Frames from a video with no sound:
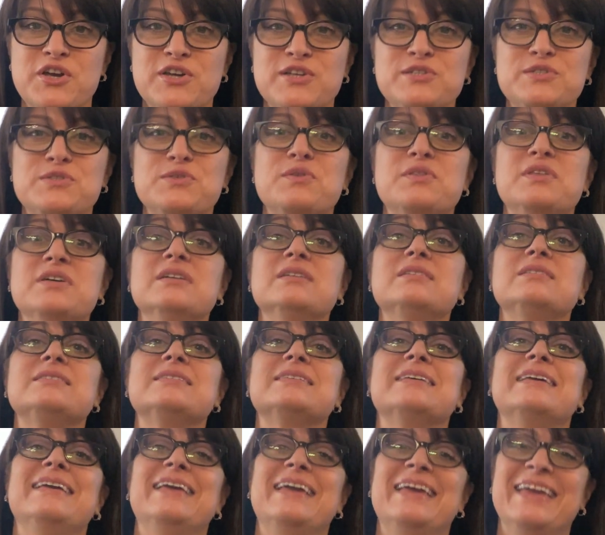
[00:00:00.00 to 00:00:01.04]
So
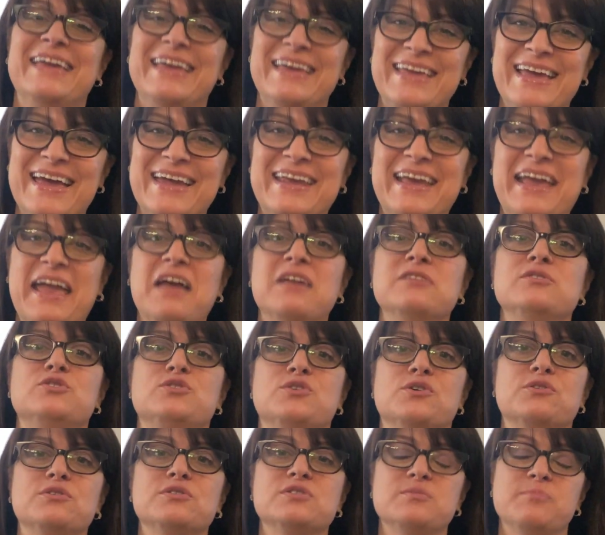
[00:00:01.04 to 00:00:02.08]
this, yet again,
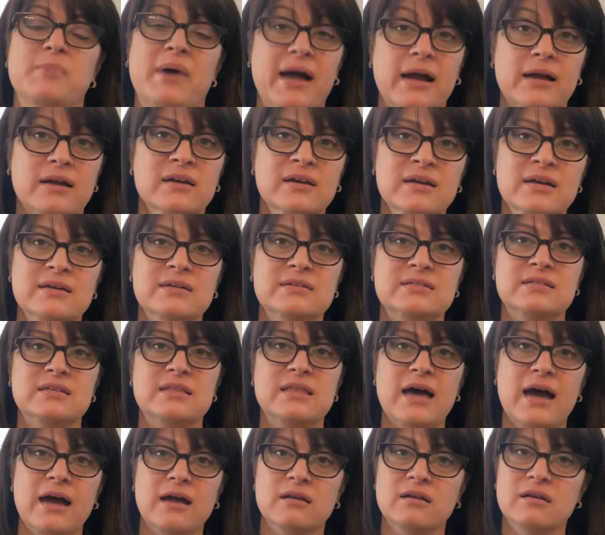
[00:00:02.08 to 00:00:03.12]
circles back to
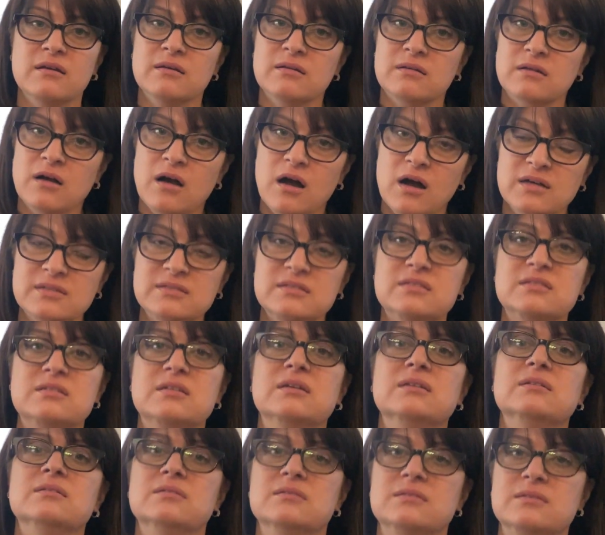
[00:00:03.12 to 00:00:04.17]
that
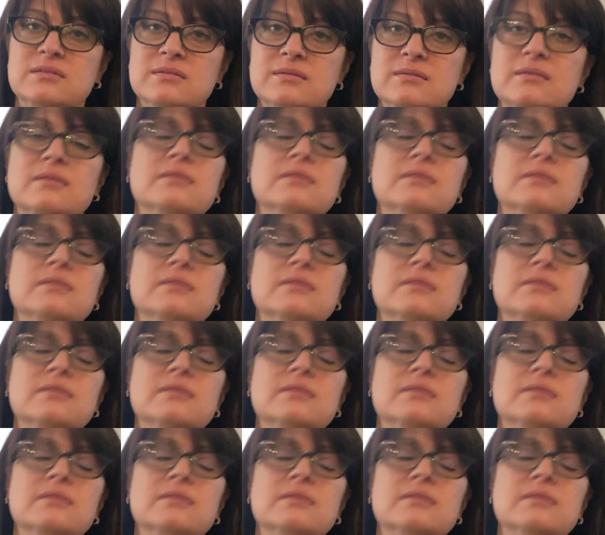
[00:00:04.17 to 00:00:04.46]
constant